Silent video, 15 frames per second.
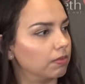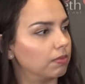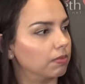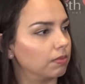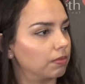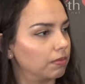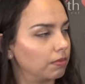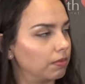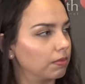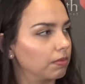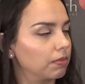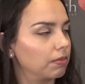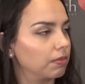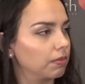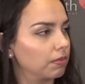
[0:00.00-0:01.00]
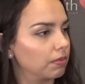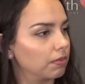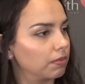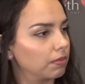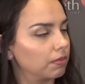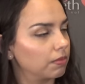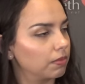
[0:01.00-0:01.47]

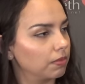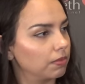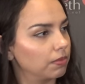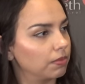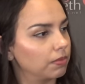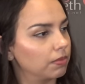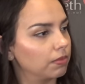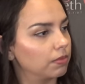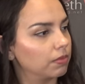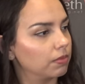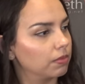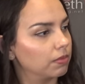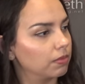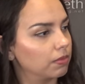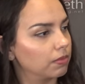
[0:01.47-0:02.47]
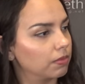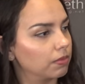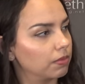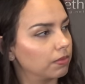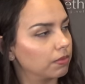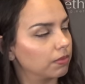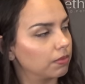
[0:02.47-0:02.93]

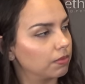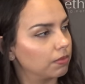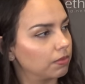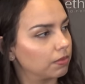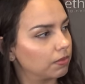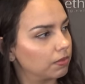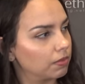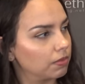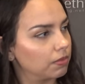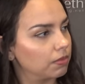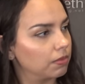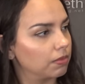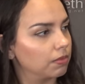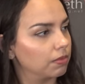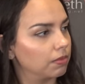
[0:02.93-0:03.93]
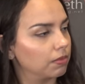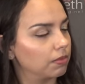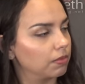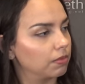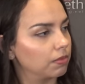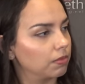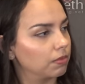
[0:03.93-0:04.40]

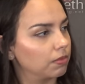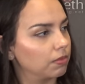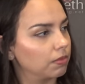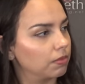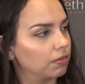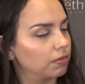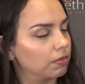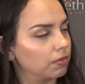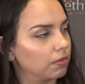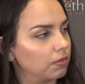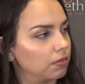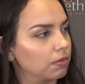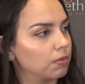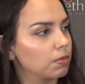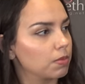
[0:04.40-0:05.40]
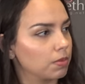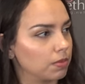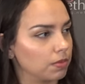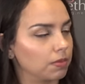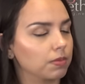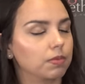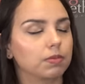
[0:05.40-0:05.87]

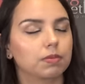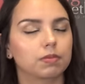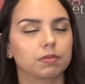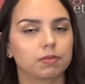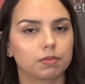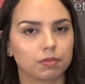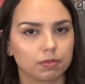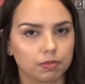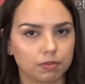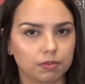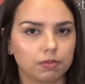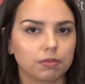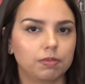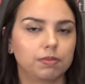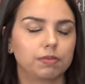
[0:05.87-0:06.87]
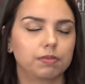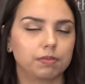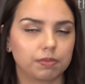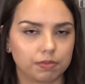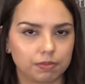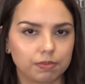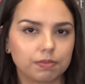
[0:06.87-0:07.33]

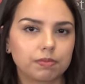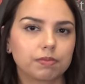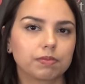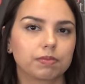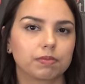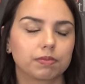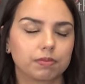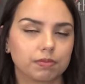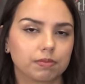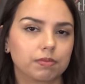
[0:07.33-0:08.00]
The person shown says nothing.